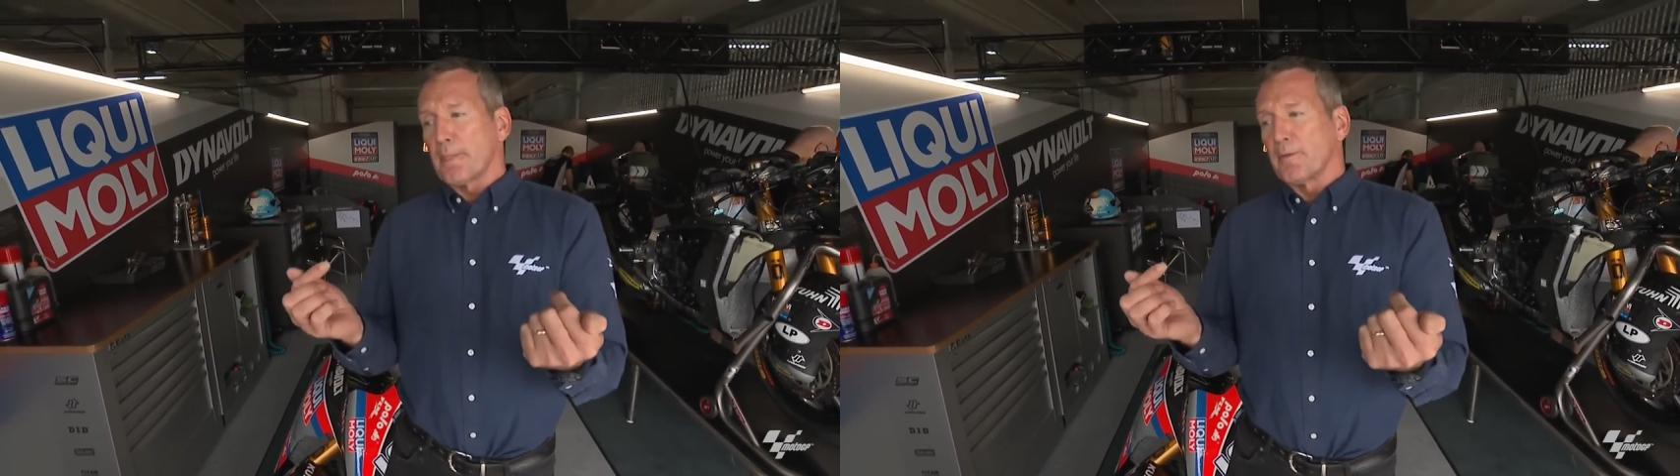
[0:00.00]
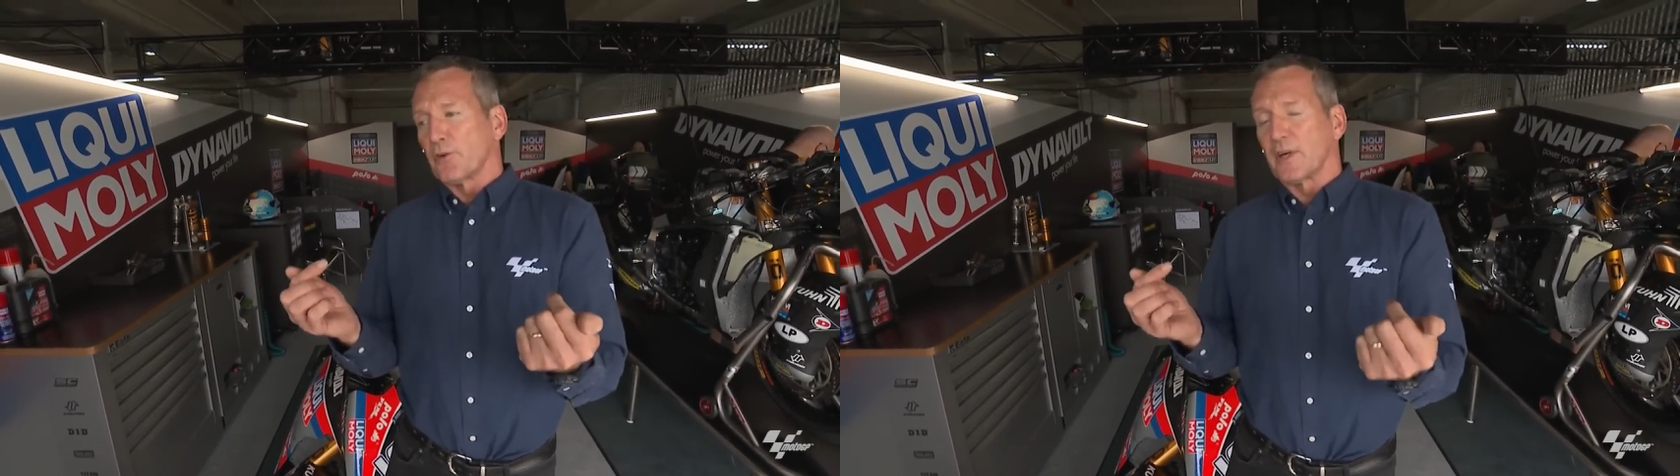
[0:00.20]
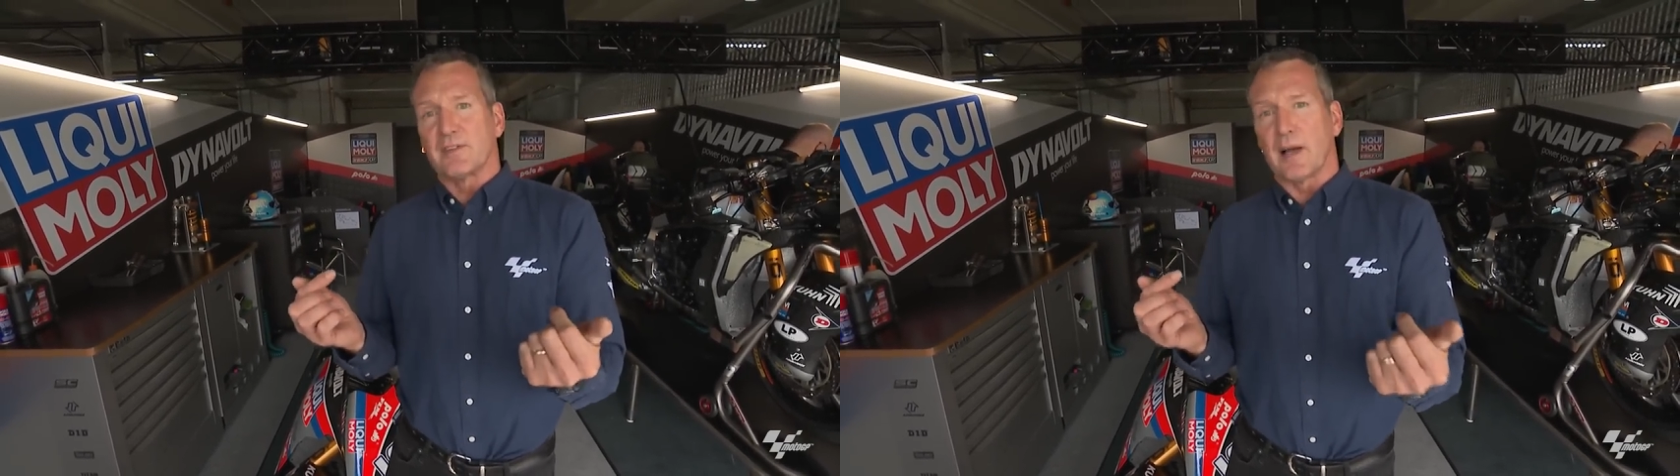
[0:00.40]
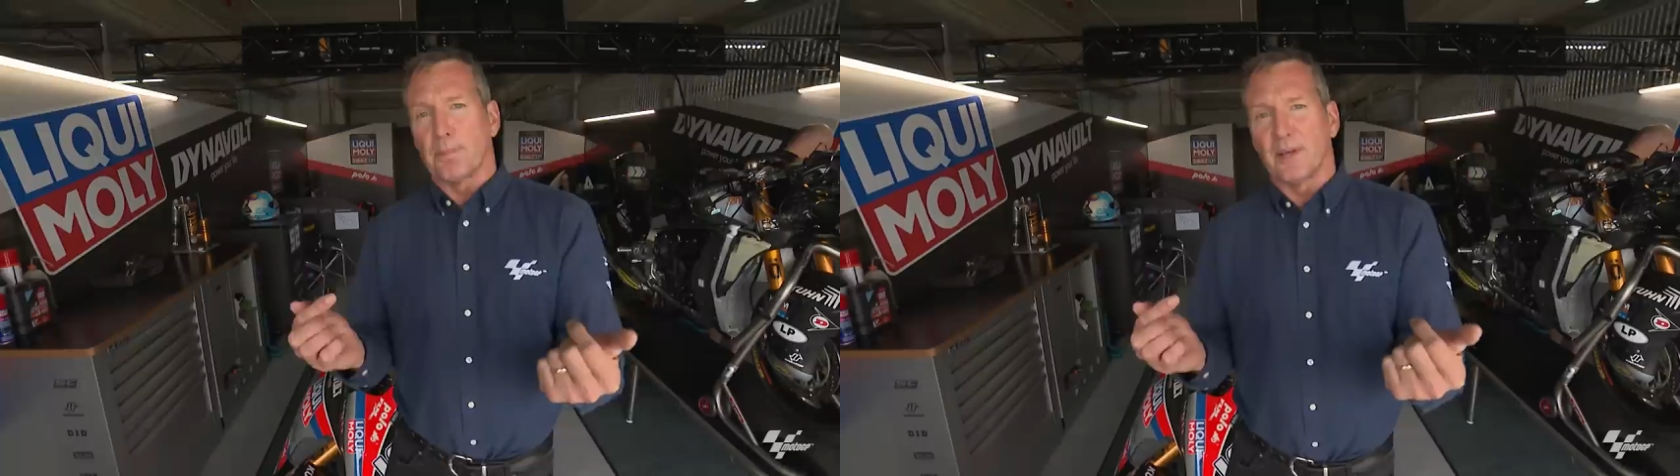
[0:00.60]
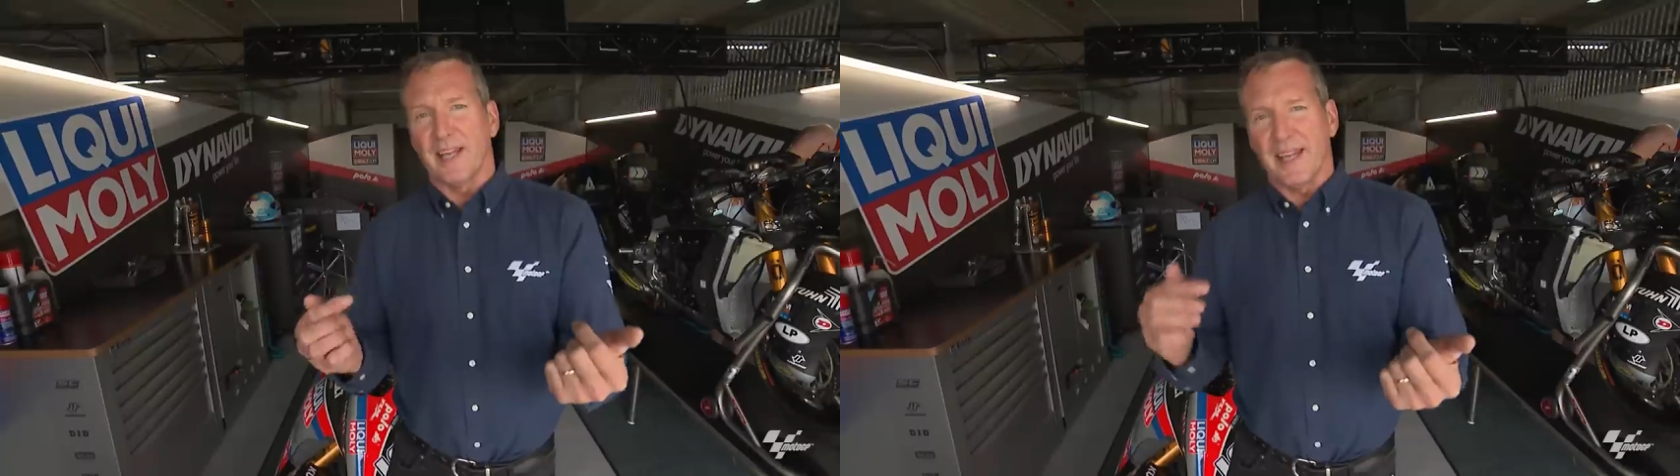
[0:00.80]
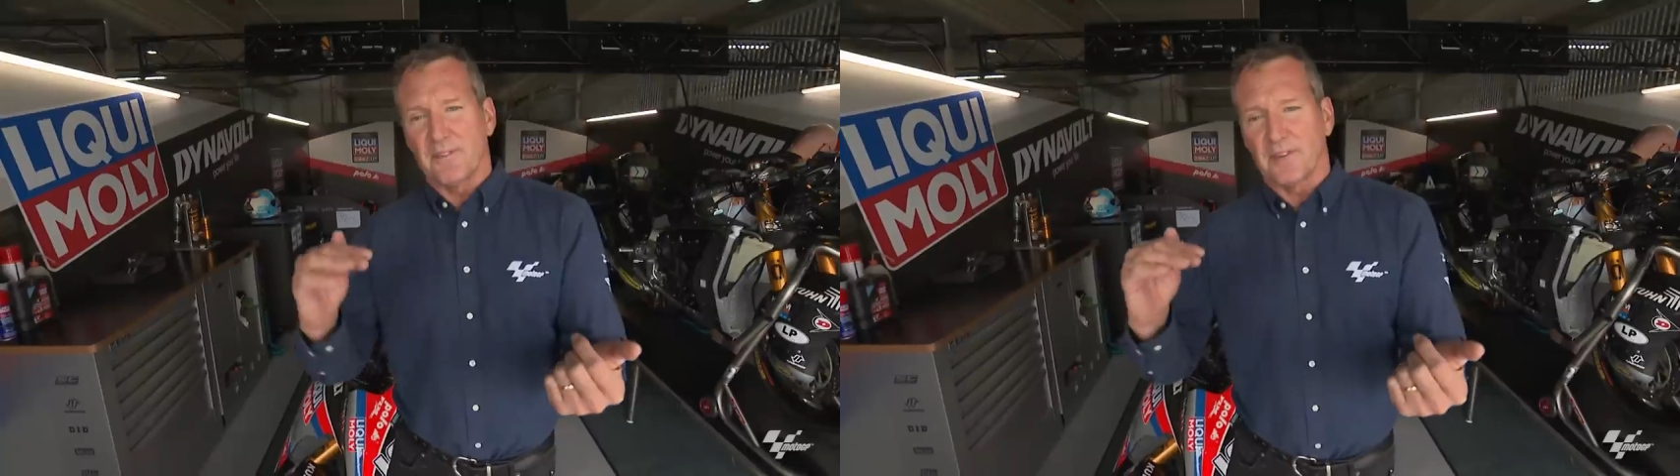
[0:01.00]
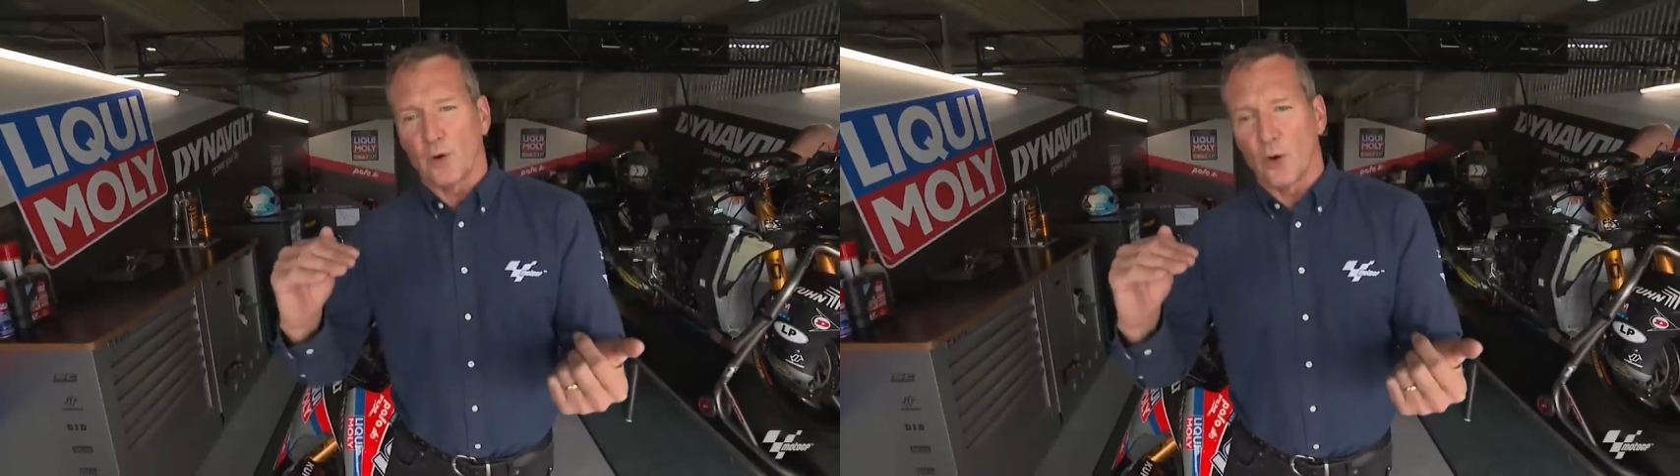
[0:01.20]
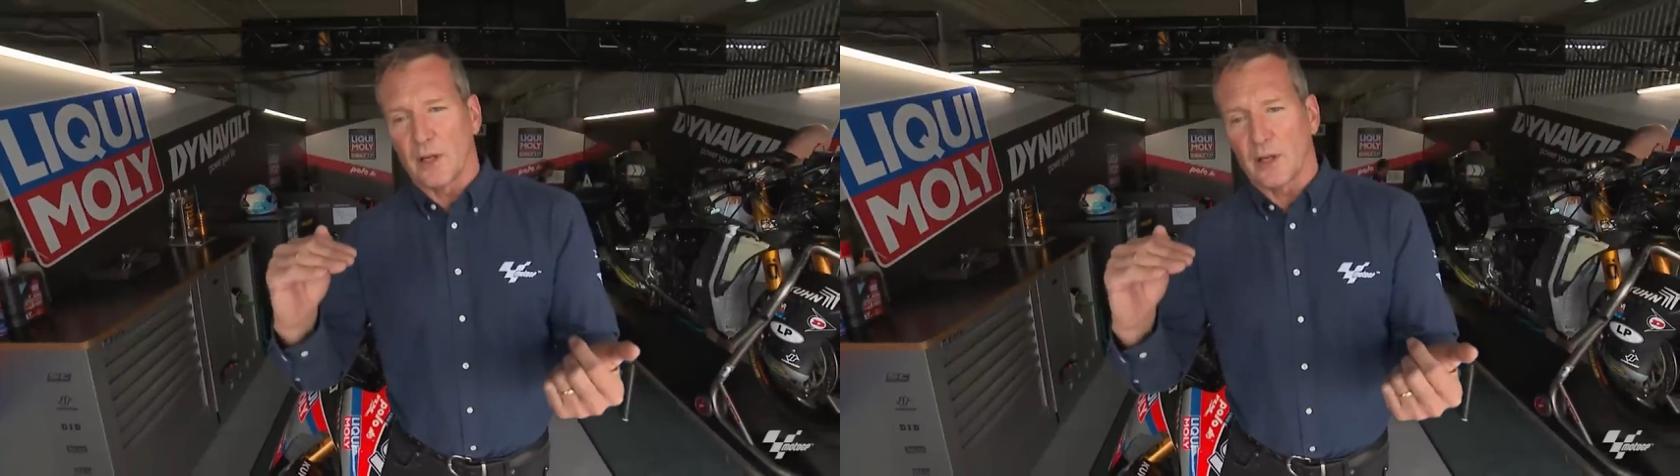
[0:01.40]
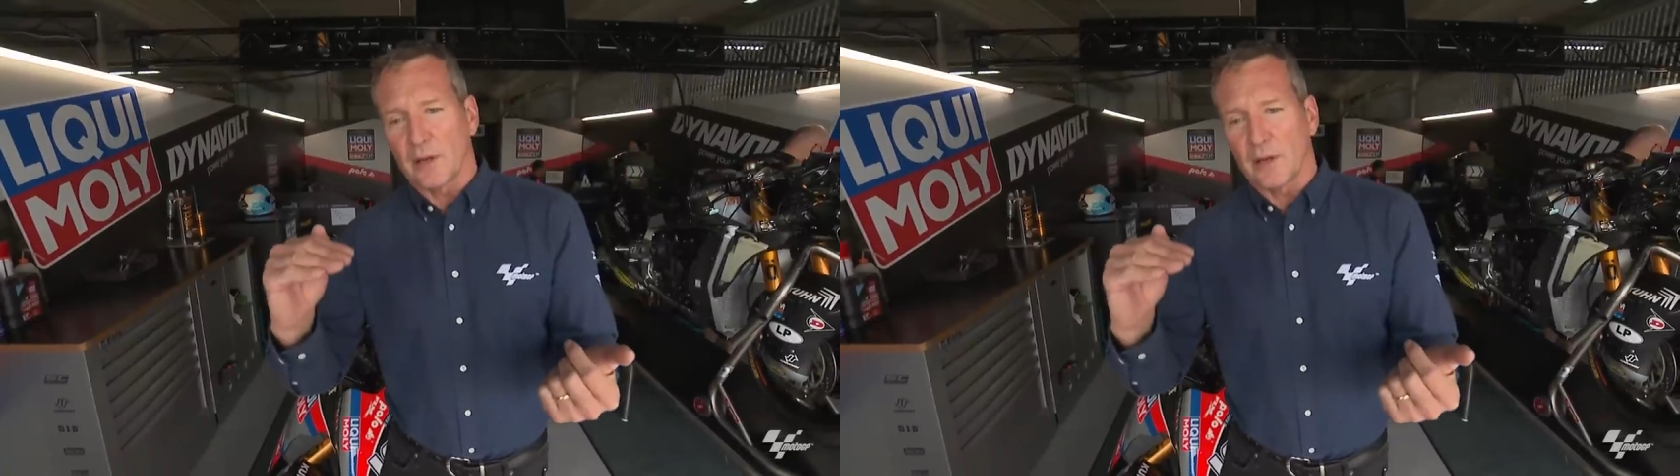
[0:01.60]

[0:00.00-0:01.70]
for example, if an oil